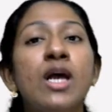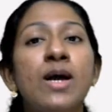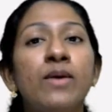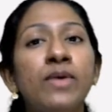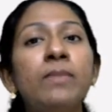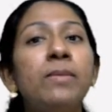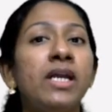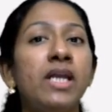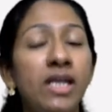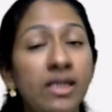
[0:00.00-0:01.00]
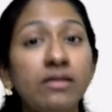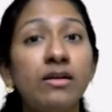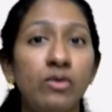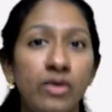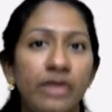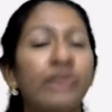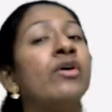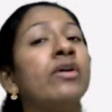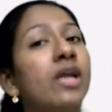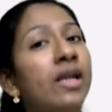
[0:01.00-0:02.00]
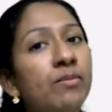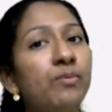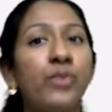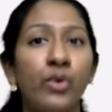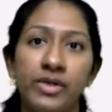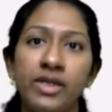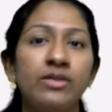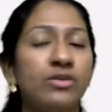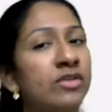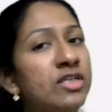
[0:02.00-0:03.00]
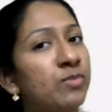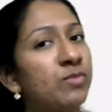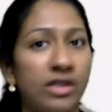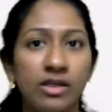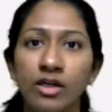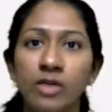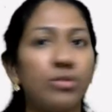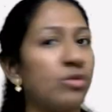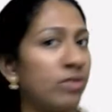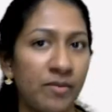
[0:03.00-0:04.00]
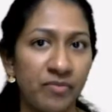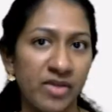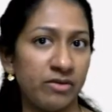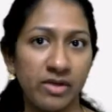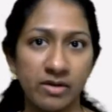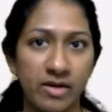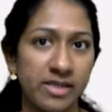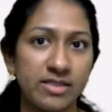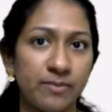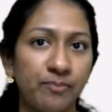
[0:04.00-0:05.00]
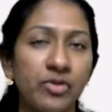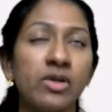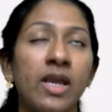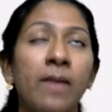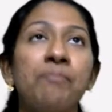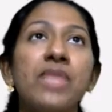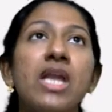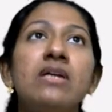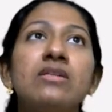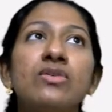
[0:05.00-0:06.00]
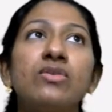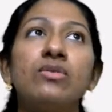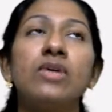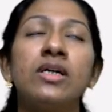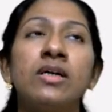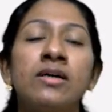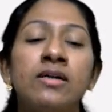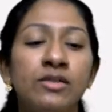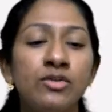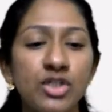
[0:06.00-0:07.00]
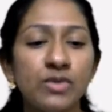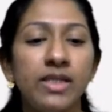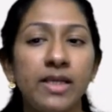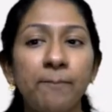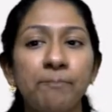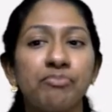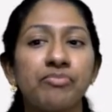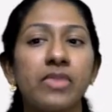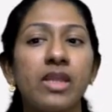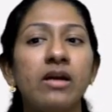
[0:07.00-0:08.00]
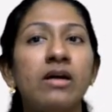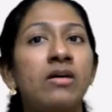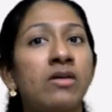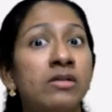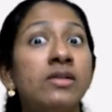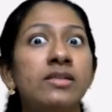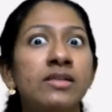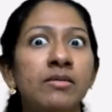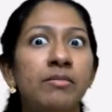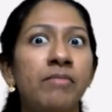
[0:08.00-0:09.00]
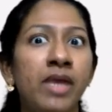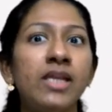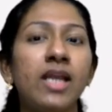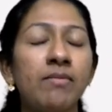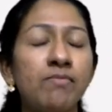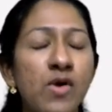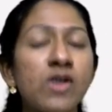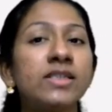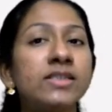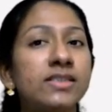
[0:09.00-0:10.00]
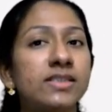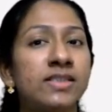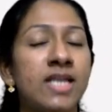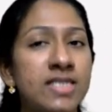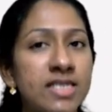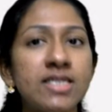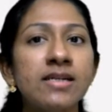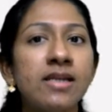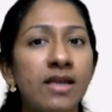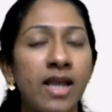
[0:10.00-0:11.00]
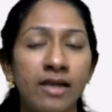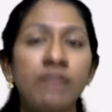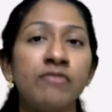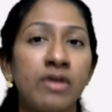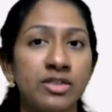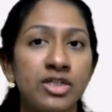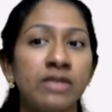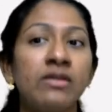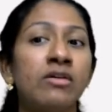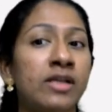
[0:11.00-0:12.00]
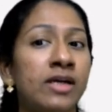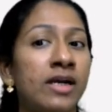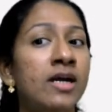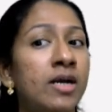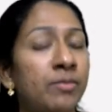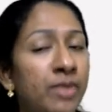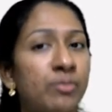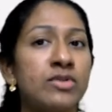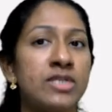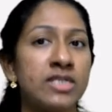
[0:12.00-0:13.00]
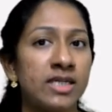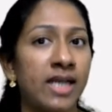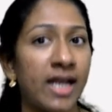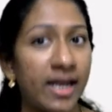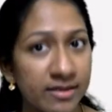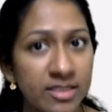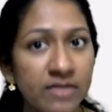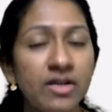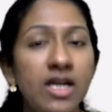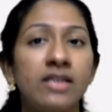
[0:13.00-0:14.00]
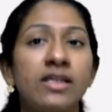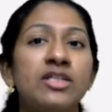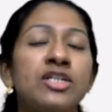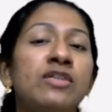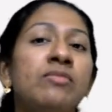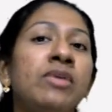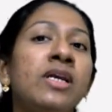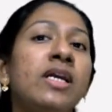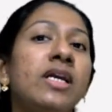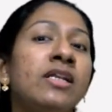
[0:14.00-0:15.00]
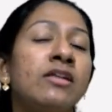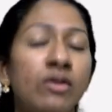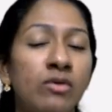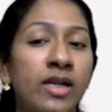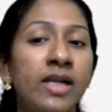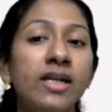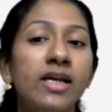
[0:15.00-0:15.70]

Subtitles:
will be included or imported to this particular program that we write. Okay, so usually, or the main important necessary header function or the preprocessor directive that should be included,